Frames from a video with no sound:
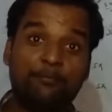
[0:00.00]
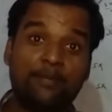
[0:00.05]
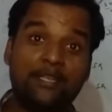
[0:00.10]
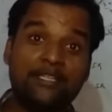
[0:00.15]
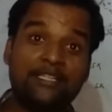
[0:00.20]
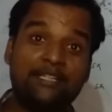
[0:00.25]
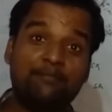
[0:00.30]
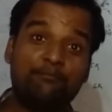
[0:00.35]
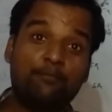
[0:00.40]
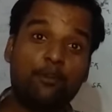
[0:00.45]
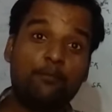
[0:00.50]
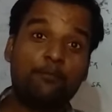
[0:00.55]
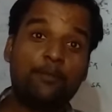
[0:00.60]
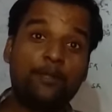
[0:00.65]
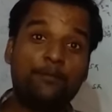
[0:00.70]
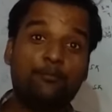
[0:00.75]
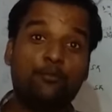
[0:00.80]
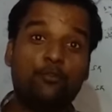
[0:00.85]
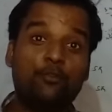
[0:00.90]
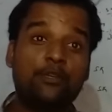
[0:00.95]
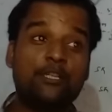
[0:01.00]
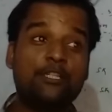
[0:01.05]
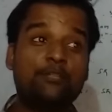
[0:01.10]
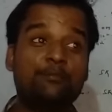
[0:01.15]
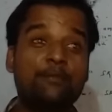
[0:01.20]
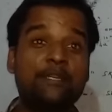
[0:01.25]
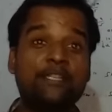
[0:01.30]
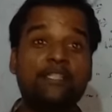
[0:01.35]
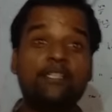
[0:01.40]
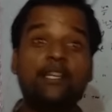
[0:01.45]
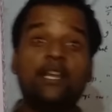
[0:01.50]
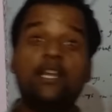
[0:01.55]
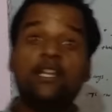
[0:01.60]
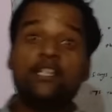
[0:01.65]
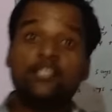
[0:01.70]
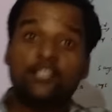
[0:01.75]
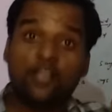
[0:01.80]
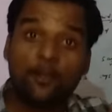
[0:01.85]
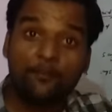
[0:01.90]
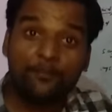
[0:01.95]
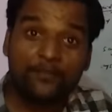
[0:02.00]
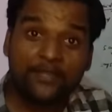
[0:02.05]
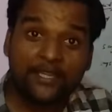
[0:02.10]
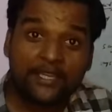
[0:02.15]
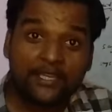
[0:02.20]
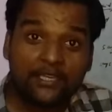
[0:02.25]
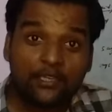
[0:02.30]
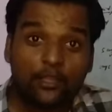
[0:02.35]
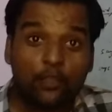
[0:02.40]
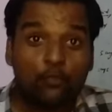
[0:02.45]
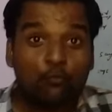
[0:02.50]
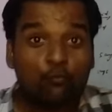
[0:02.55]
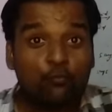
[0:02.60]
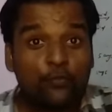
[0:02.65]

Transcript: Present perfect progressive means something